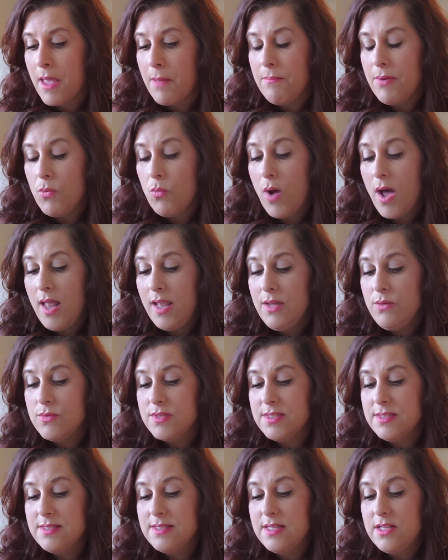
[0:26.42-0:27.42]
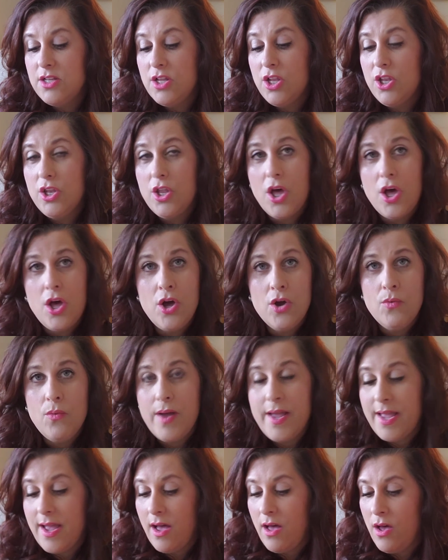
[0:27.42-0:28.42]
But while he was still a long
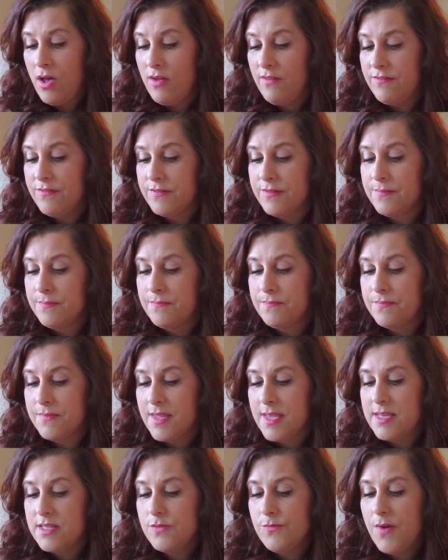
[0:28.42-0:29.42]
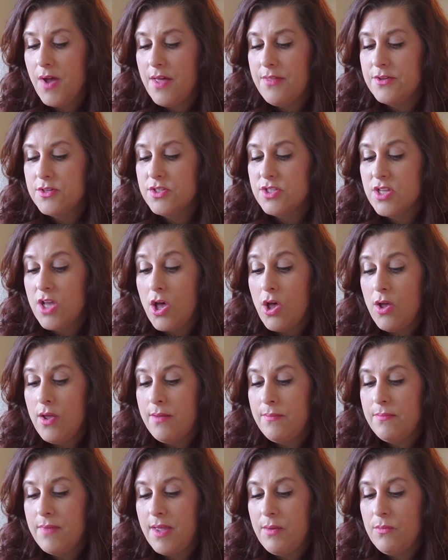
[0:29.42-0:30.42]
way off, his father saw
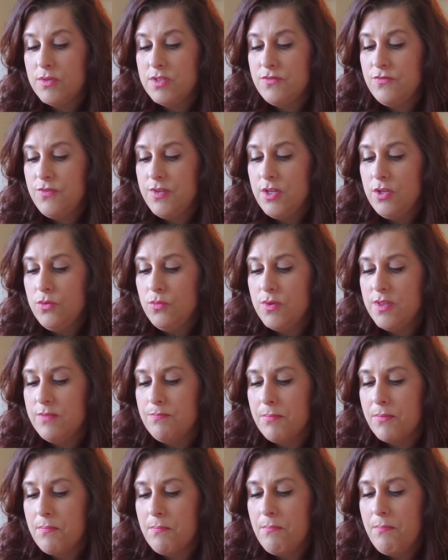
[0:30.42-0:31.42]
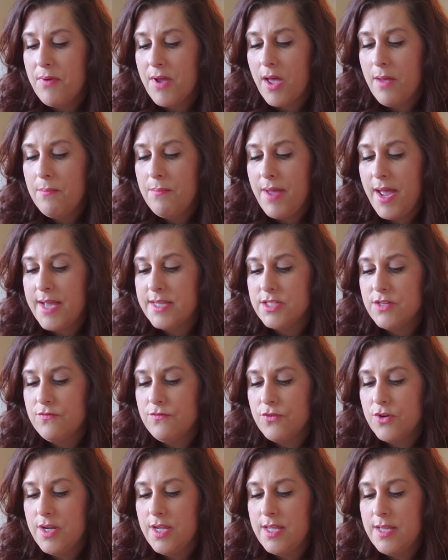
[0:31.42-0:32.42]
him and was filled with compassion
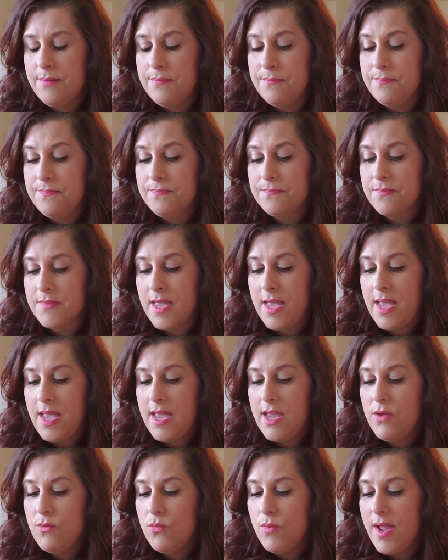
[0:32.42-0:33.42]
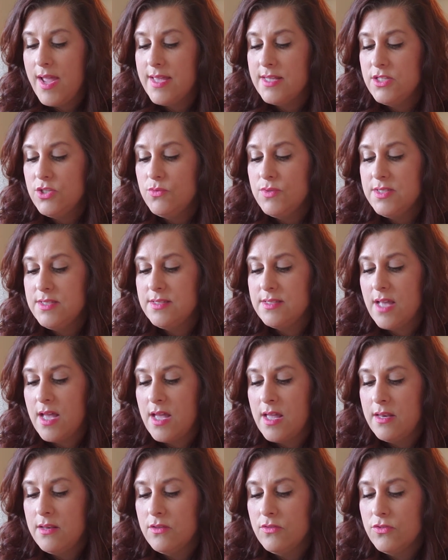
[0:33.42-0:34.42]
for him. He ran to his
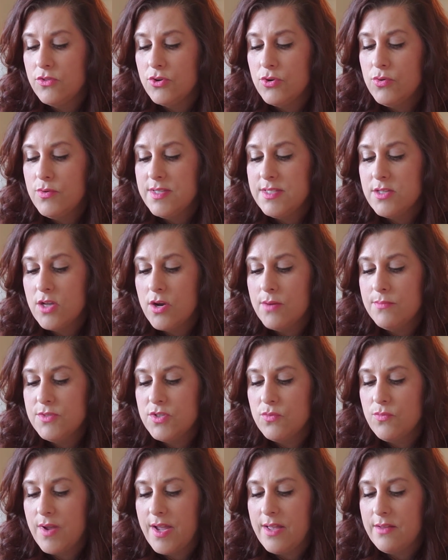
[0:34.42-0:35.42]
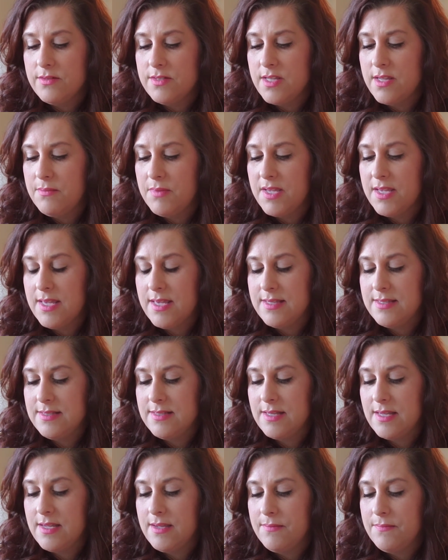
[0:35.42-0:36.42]
son, threw his arms around him, and
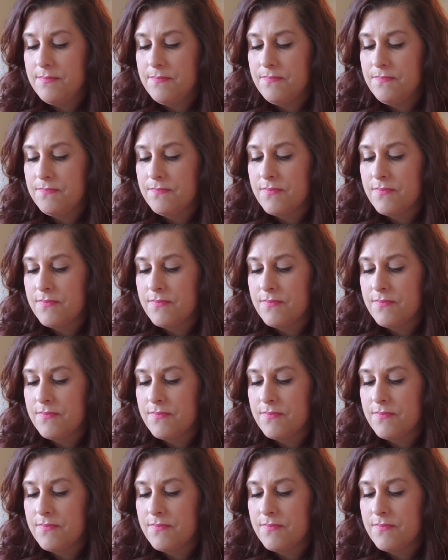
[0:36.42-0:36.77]
kissed him.